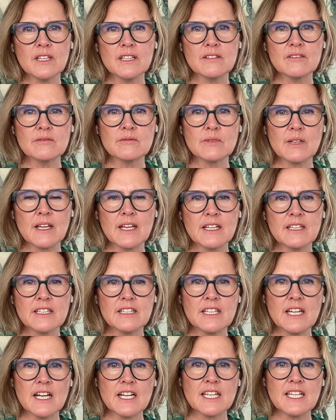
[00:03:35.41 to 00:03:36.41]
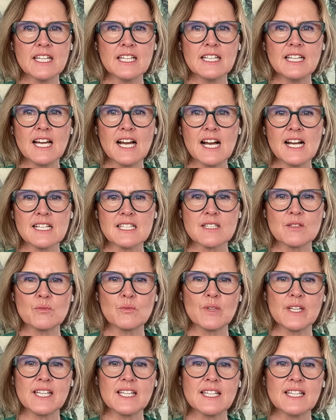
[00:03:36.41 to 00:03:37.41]
and yucky last
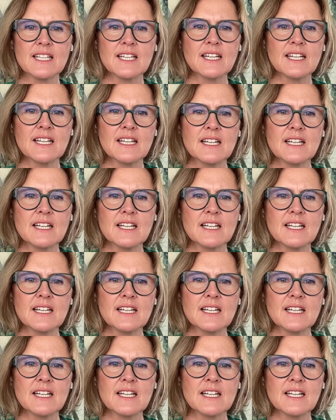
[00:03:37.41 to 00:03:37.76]
week.